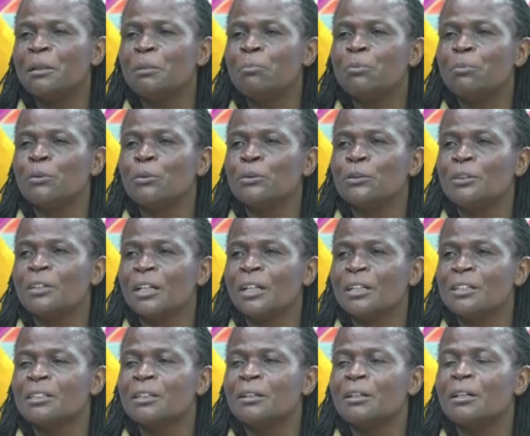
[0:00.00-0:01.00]
the people
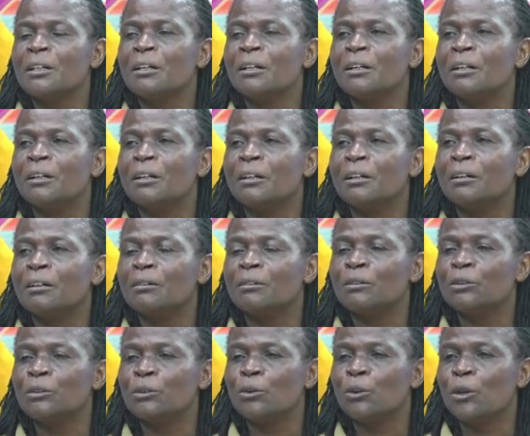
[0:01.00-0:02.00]
just,
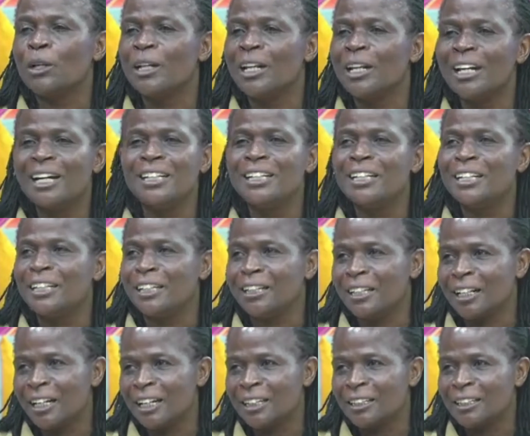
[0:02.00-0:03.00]
you know, legged
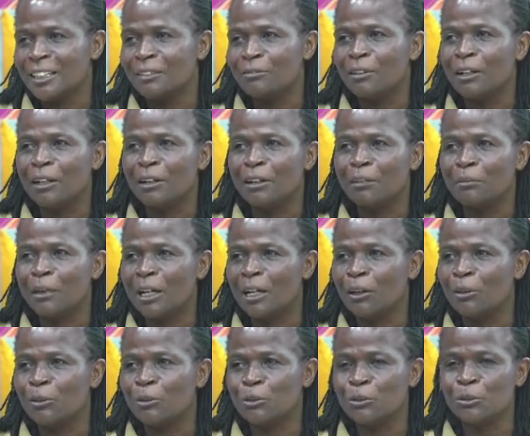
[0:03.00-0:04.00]
in, as if I'm
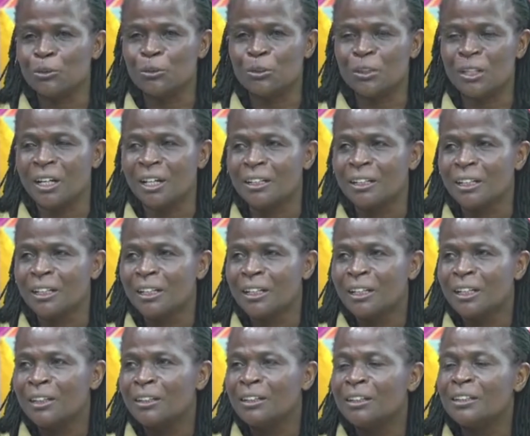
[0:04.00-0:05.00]
allowed to use that,
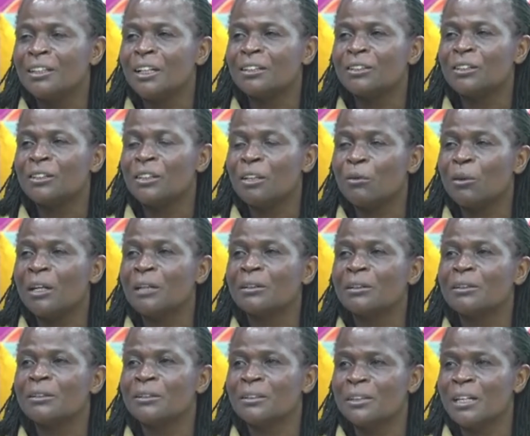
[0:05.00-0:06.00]
they were
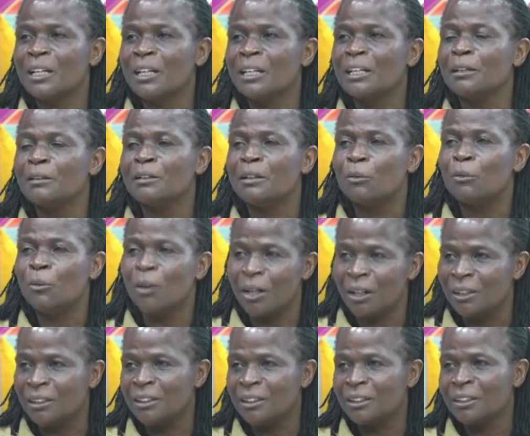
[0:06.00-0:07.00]
just telling the
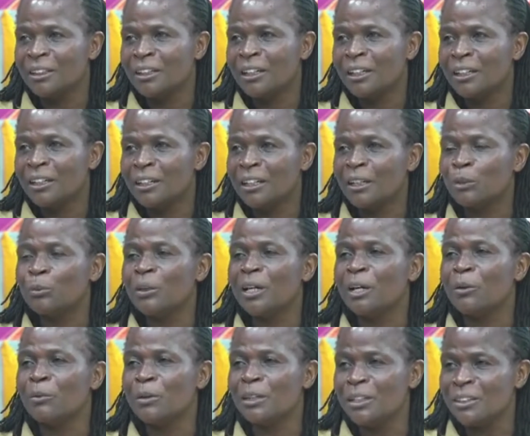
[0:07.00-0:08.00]
world that we
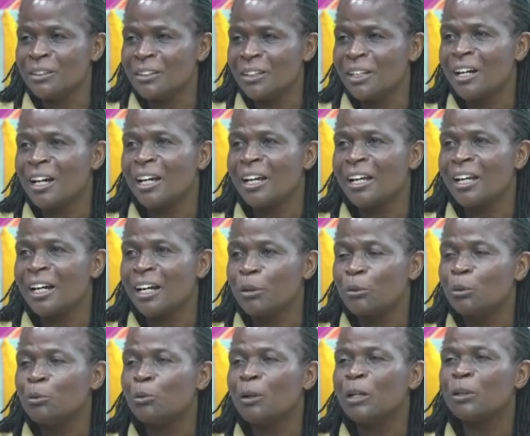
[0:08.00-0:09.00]
are with this guy and
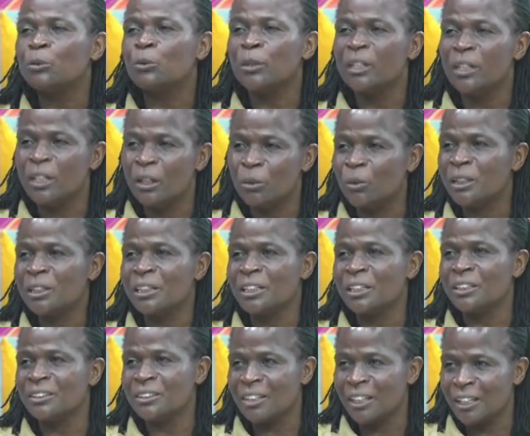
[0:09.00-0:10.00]
we want to hear what
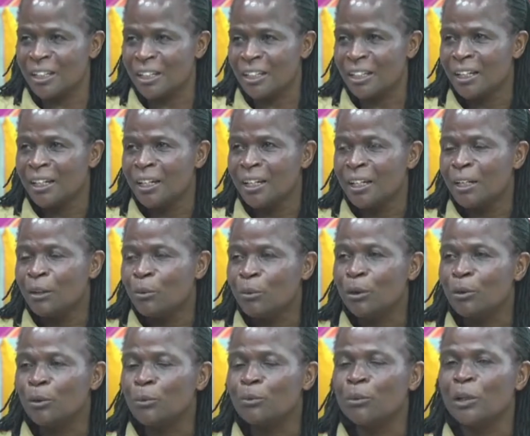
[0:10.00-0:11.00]
he's saying.
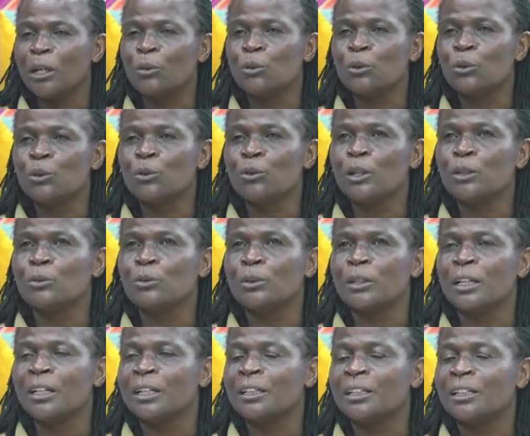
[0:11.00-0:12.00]
Mm-hmm. We are not going to
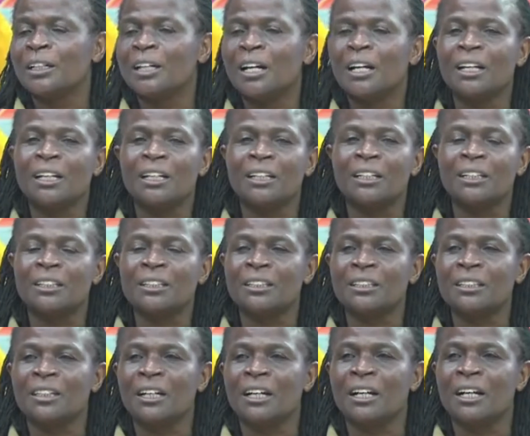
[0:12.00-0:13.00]
take it like
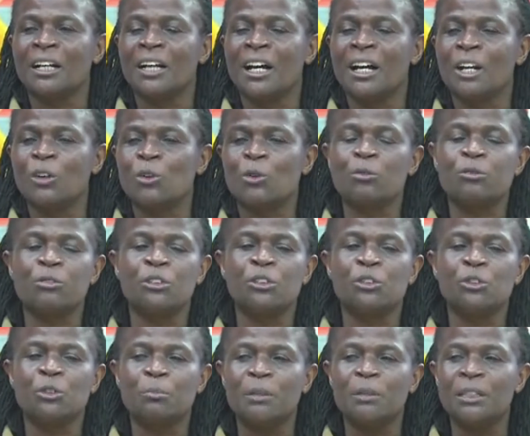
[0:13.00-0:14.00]
it's an
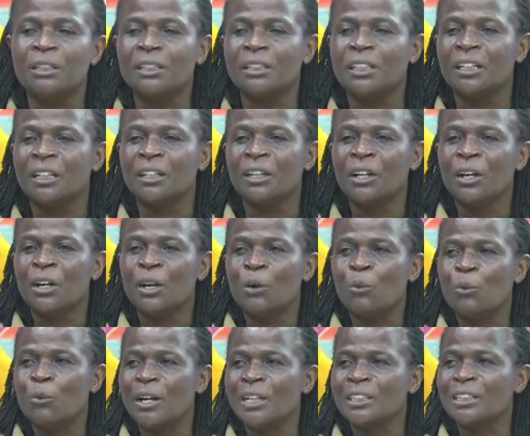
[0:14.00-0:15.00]
official meeting
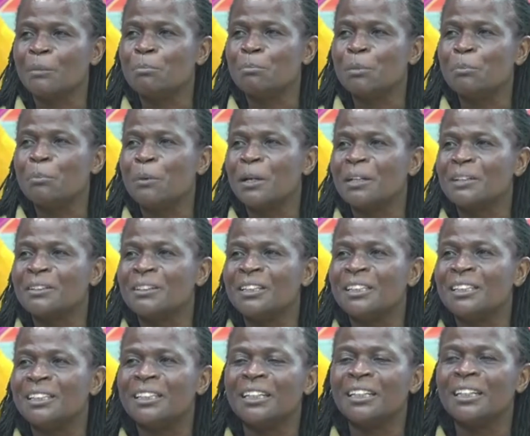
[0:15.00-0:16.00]
where some people are
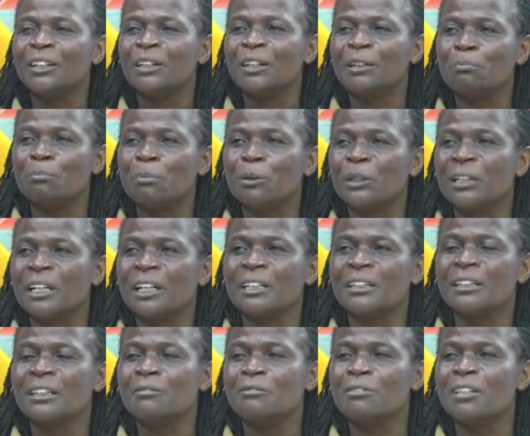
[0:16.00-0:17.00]
sitting,
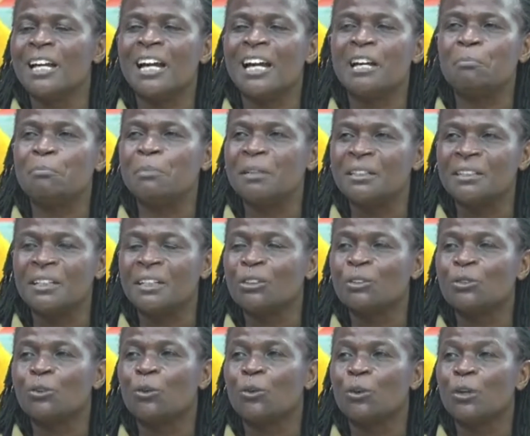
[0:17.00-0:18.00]
important VIPs
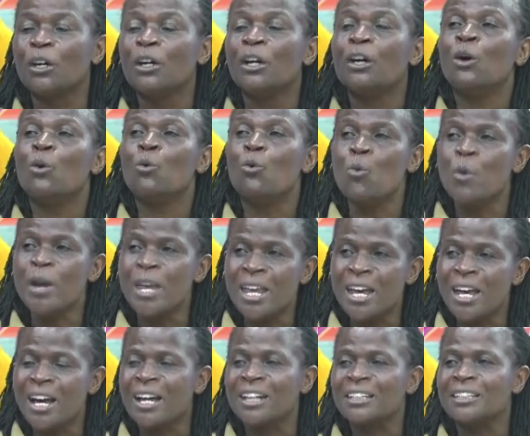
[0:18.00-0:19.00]
and so on.
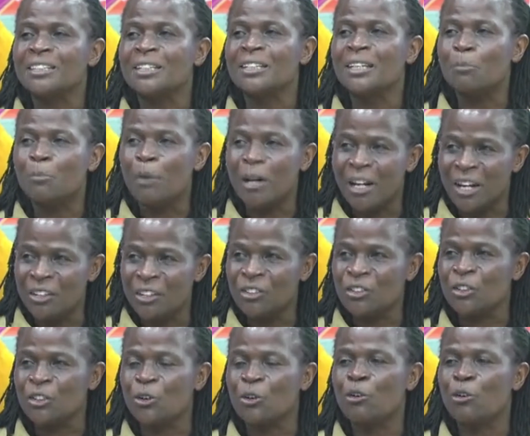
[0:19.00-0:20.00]
We, as the
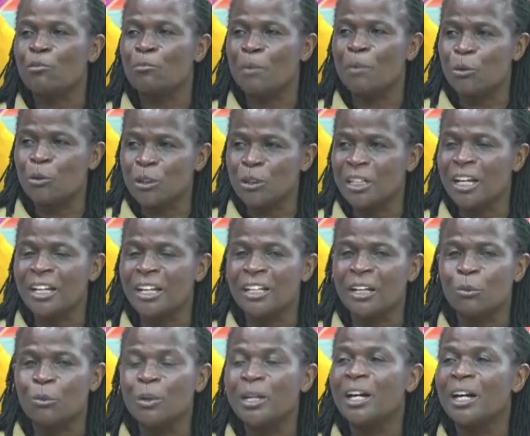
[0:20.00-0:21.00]
Mwananchi of Mount
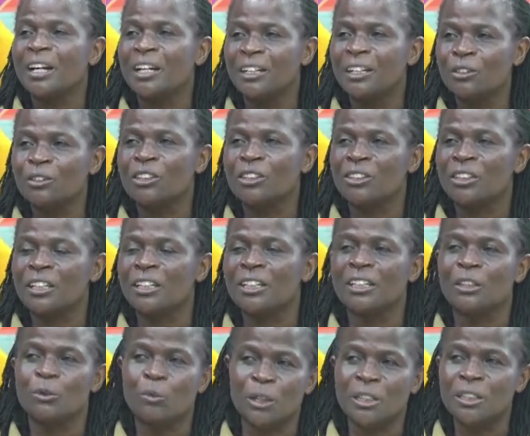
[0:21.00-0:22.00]
Kenya, we are interested
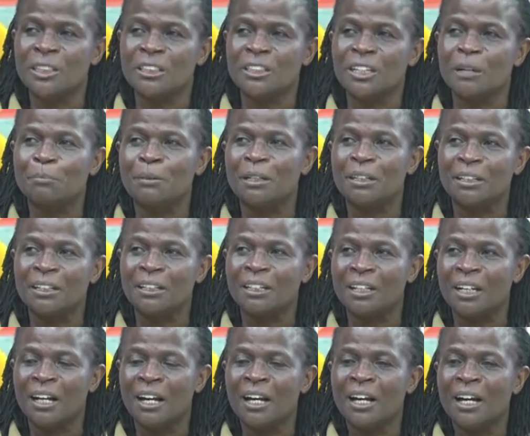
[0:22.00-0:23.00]
in what is happening
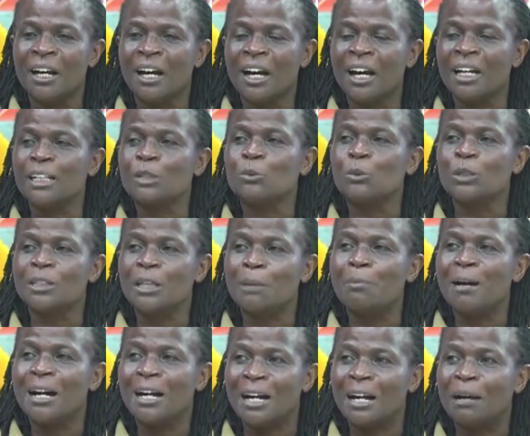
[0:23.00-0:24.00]
here. And it was a
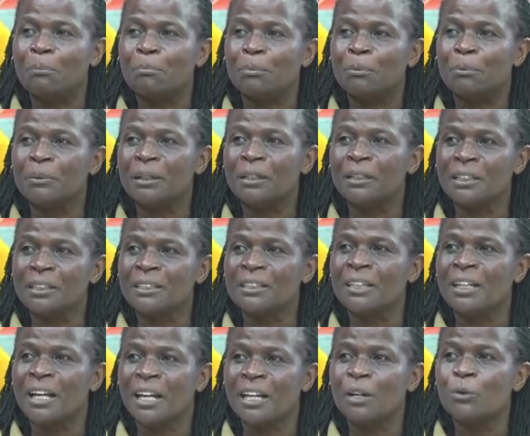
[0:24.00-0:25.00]
backup. It is
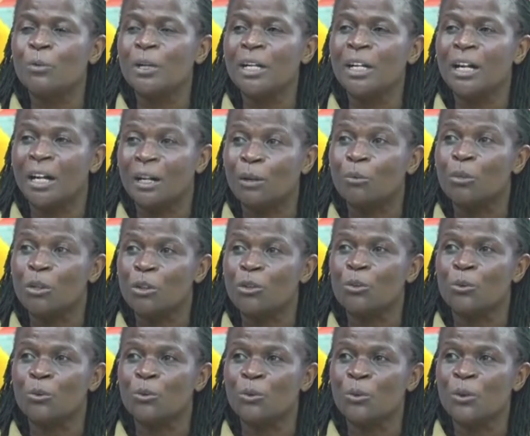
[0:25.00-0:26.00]
like we are with
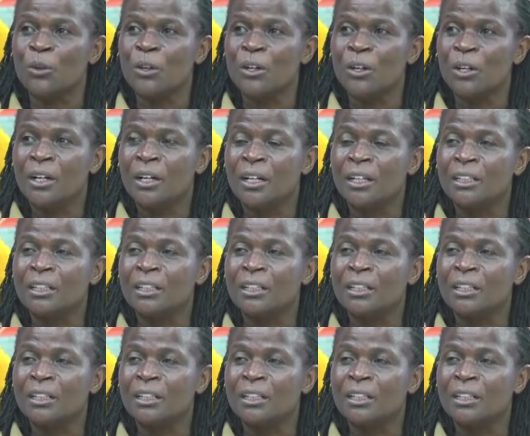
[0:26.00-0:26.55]
you. Mm-hmm.